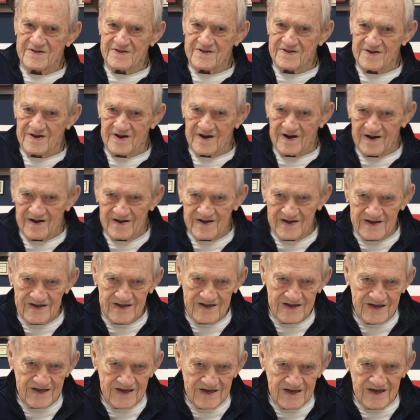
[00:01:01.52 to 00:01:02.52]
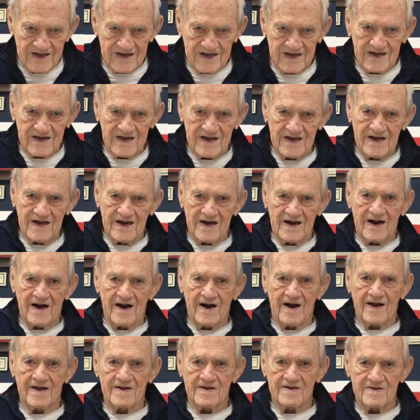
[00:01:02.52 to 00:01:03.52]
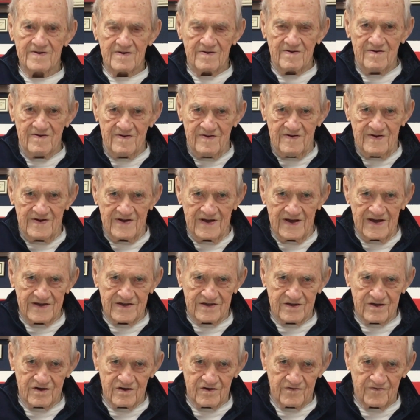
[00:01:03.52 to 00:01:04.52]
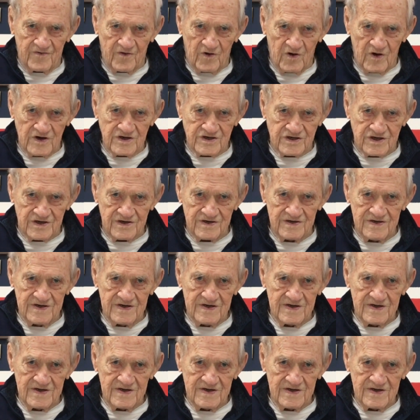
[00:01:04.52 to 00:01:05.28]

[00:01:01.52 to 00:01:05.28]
but I had the good fortune